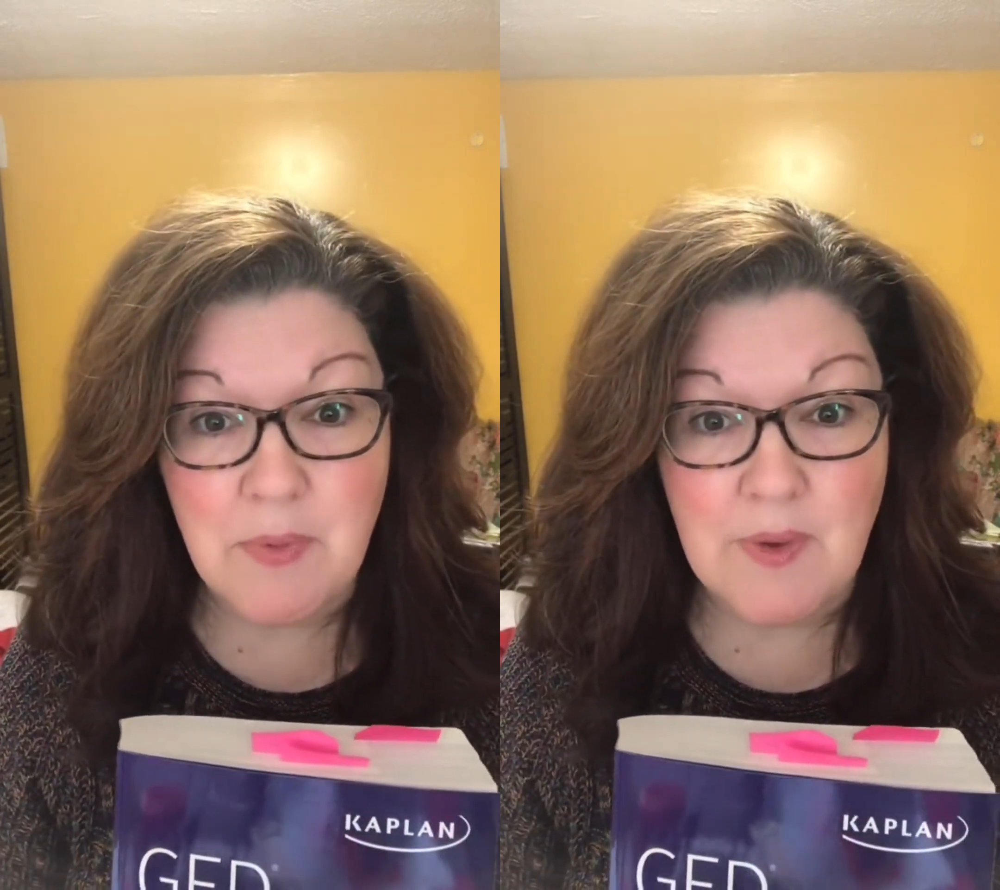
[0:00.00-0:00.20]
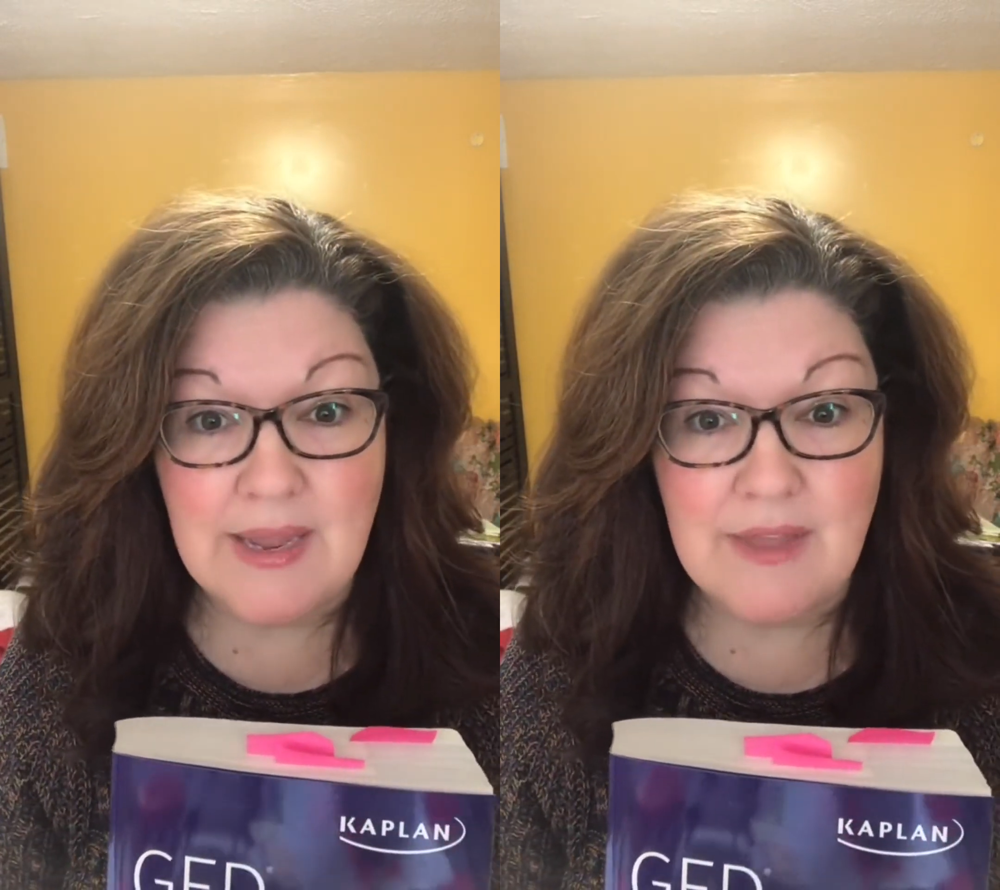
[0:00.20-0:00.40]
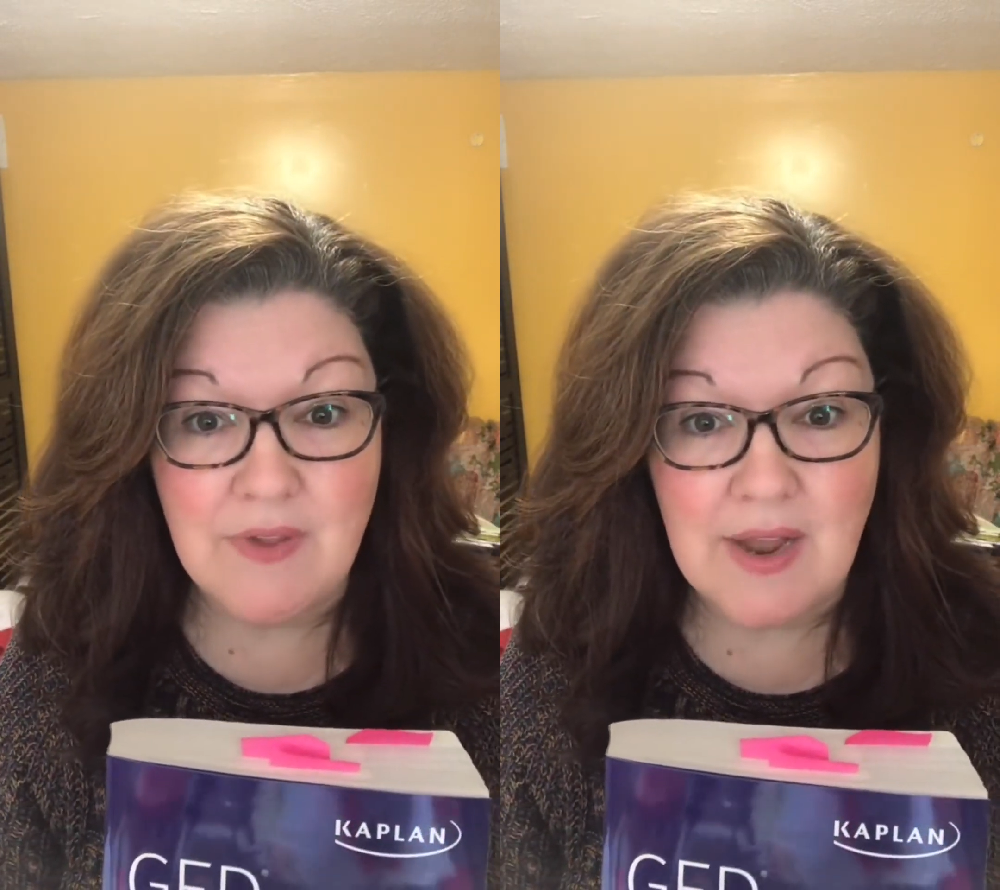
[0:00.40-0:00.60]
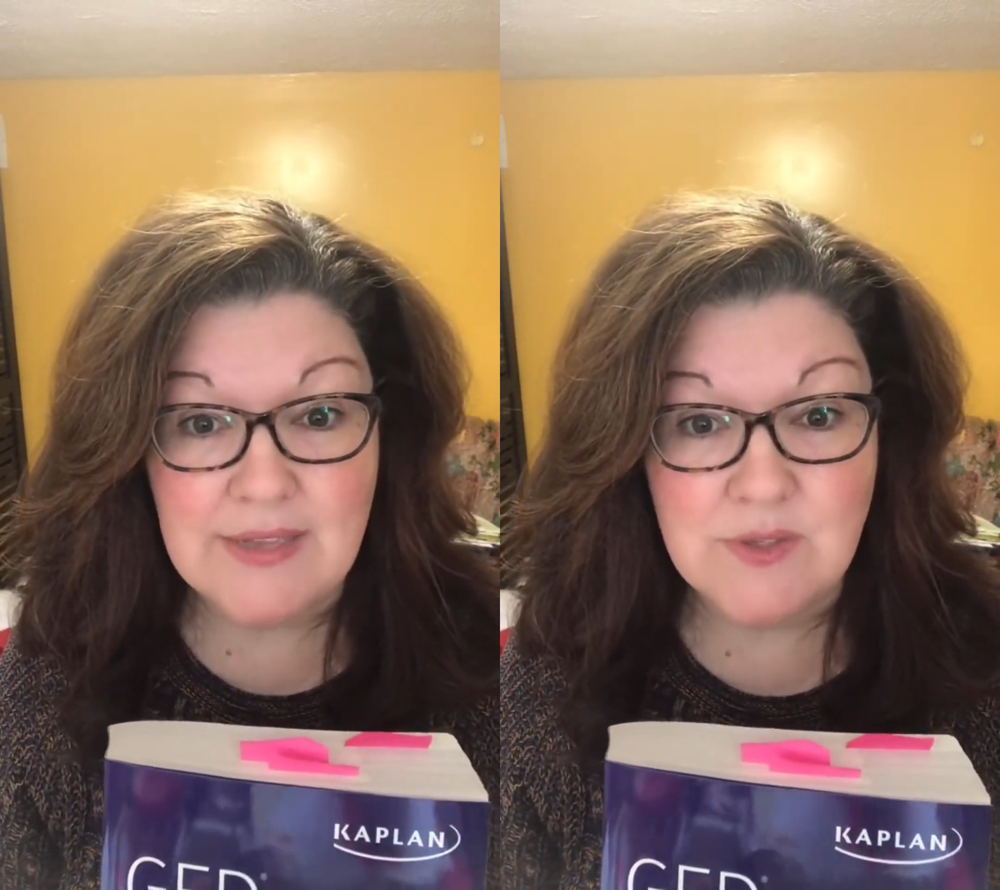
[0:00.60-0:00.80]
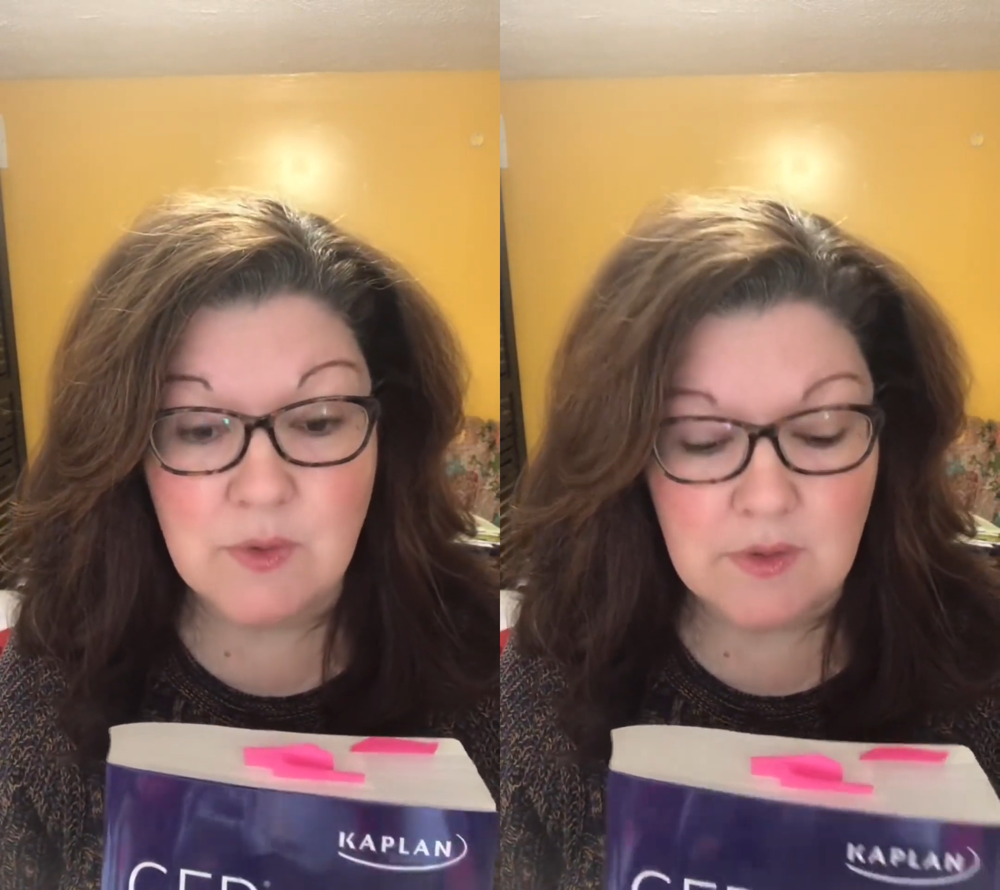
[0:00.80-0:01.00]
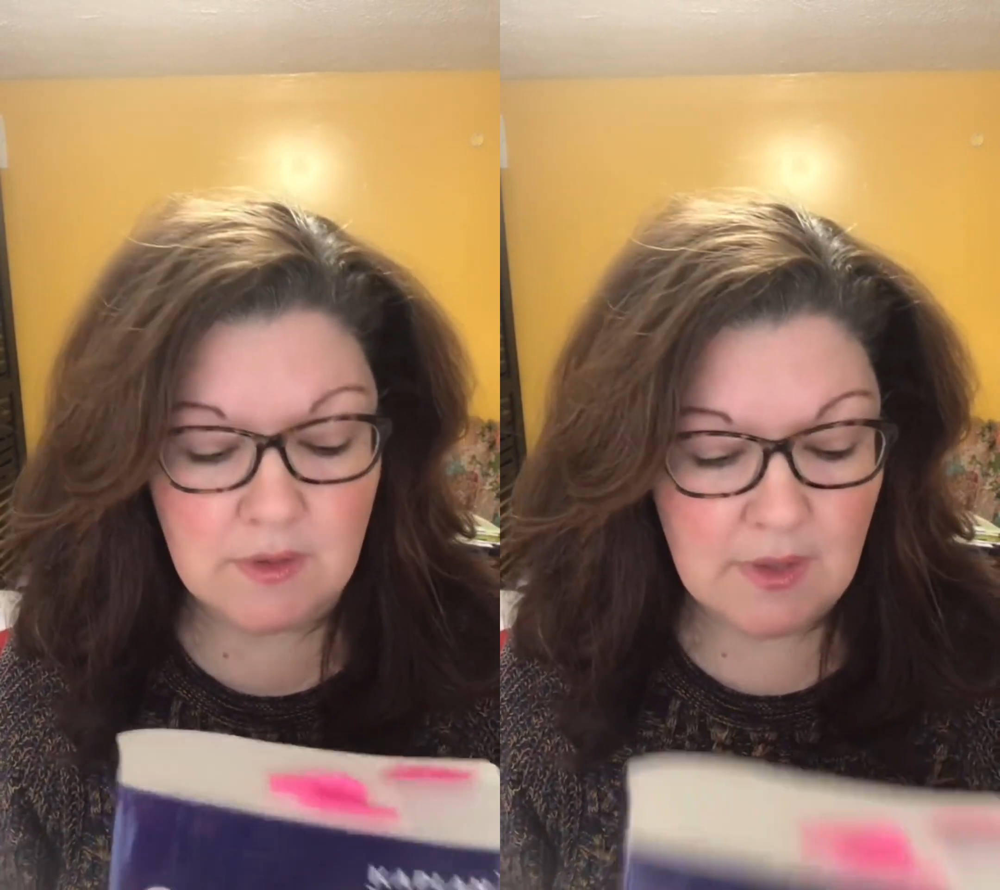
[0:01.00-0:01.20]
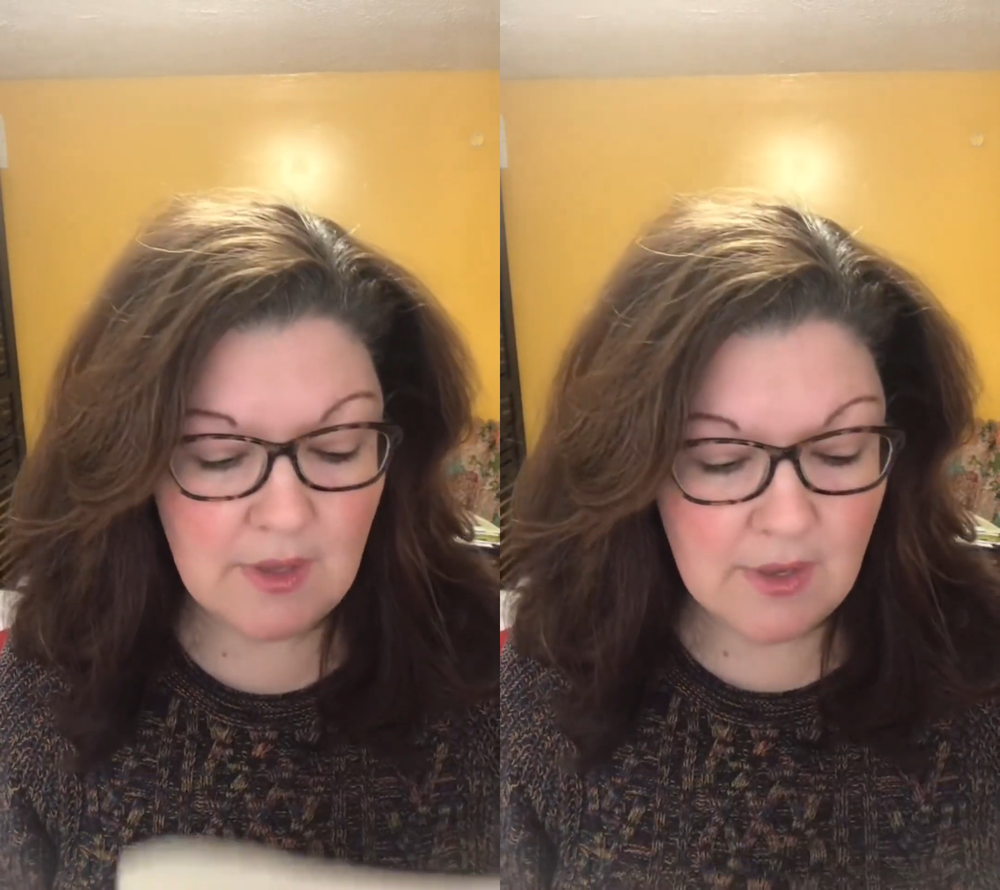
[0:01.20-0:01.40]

point in their high school